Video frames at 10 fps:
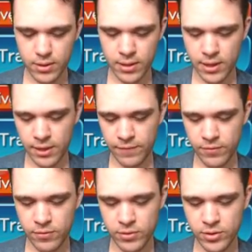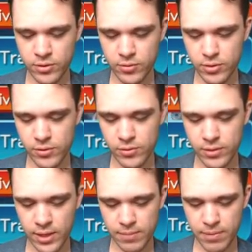That uh, if you do
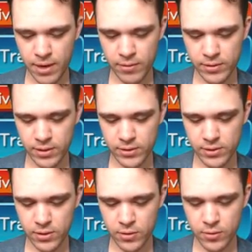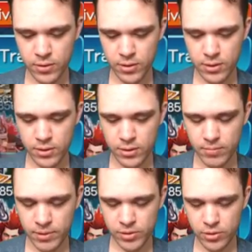use a power slot, so
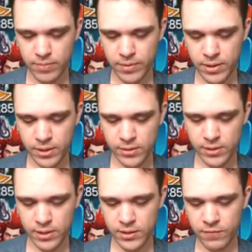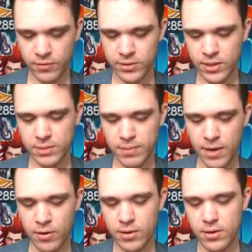my Stroke of Midnight, you see how this first slot's
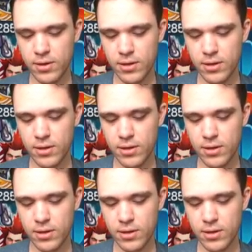power?